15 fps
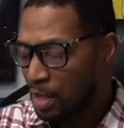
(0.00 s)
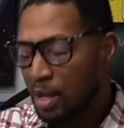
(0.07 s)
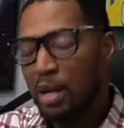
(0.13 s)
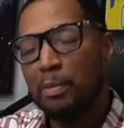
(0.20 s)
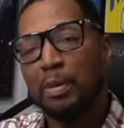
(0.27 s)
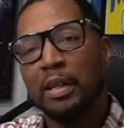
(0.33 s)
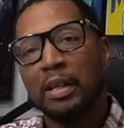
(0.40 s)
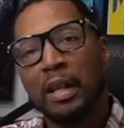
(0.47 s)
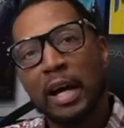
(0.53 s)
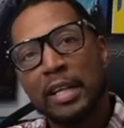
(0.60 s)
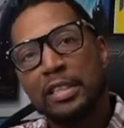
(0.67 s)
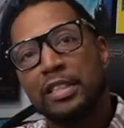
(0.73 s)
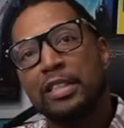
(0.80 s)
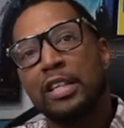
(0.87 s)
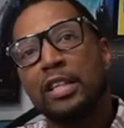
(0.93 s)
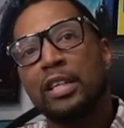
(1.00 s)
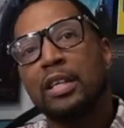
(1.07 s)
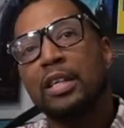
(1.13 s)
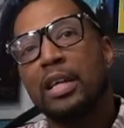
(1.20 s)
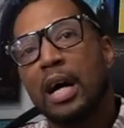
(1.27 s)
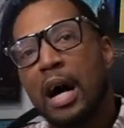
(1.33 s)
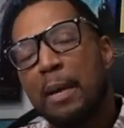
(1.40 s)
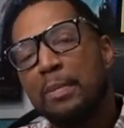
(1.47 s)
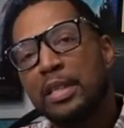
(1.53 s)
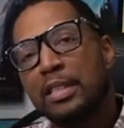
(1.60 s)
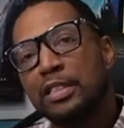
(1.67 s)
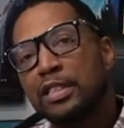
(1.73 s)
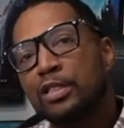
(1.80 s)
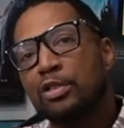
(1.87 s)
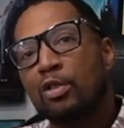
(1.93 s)
But like, share, comment, and
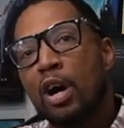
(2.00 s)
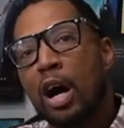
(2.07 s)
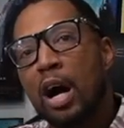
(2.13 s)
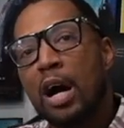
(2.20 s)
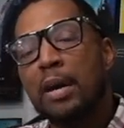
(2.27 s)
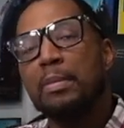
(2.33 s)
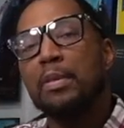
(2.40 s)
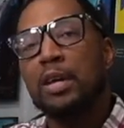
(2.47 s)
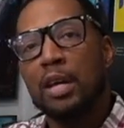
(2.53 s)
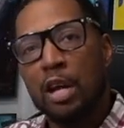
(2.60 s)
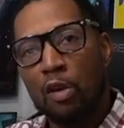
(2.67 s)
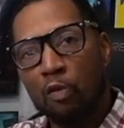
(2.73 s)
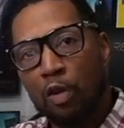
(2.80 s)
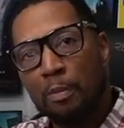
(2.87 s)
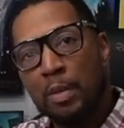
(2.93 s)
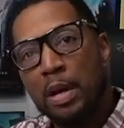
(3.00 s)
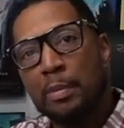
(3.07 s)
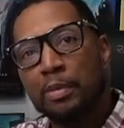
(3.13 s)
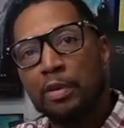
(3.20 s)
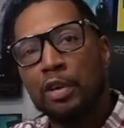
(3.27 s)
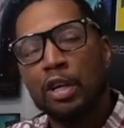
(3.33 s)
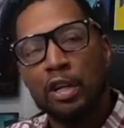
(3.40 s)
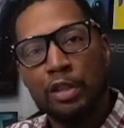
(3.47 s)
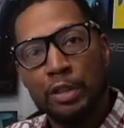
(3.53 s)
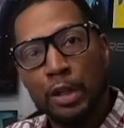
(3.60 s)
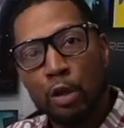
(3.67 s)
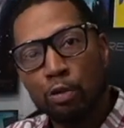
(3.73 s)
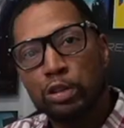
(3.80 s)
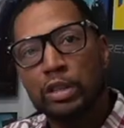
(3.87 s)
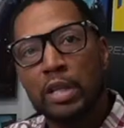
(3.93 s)
subscribe. And remember,
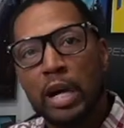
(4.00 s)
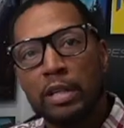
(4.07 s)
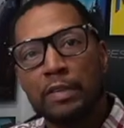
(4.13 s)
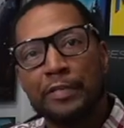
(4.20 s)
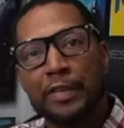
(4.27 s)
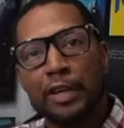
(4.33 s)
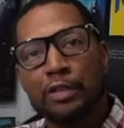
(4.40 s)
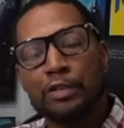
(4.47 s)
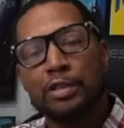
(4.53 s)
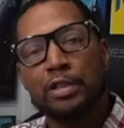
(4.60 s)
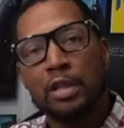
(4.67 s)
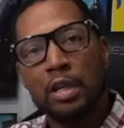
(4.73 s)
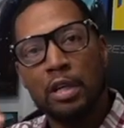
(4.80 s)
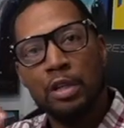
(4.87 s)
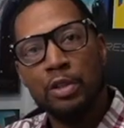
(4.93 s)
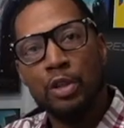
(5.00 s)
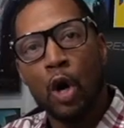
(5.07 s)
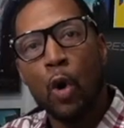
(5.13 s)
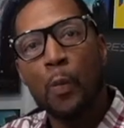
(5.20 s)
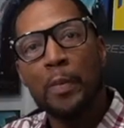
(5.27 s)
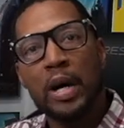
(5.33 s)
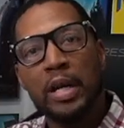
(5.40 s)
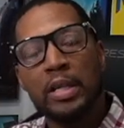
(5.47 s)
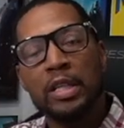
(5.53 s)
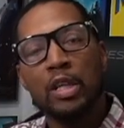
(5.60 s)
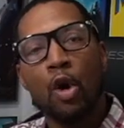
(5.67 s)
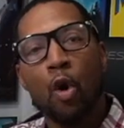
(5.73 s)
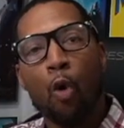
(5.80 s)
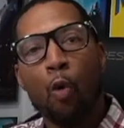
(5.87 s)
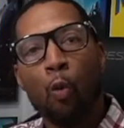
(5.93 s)
no Snyderverse, no money,
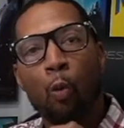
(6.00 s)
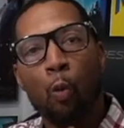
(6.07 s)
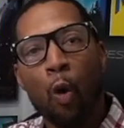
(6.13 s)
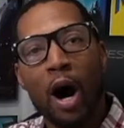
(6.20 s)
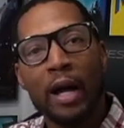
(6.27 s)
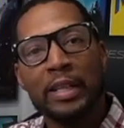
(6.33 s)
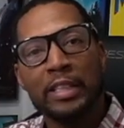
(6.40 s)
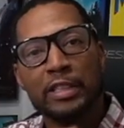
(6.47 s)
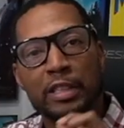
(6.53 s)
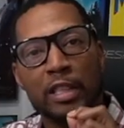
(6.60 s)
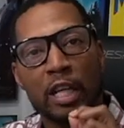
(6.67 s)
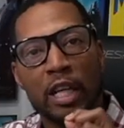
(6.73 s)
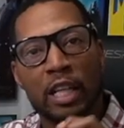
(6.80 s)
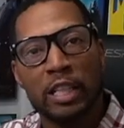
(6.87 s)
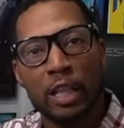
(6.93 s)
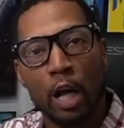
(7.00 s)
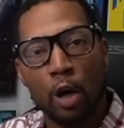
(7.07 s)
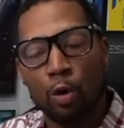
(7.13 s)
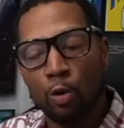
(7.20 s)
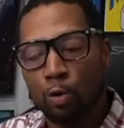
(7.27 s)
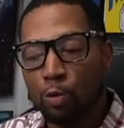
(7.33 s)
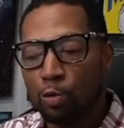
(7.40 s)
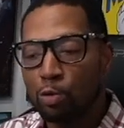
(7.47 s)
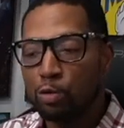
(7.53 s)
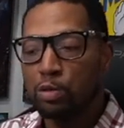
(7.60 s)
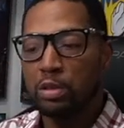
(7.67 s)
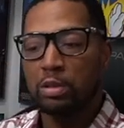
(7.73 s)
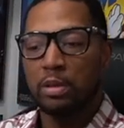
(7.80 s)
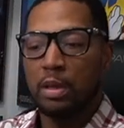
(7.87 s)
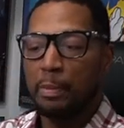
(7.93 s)
wallets
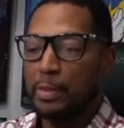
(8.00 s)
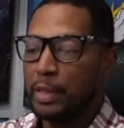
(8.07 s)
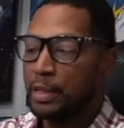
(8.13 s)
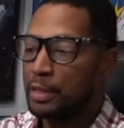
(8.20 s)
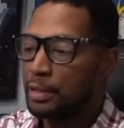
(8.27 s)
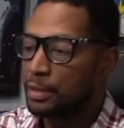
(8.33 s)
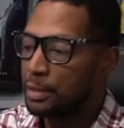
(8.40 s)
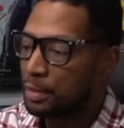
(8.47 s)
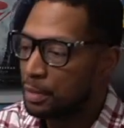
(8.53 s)
closed. Peace.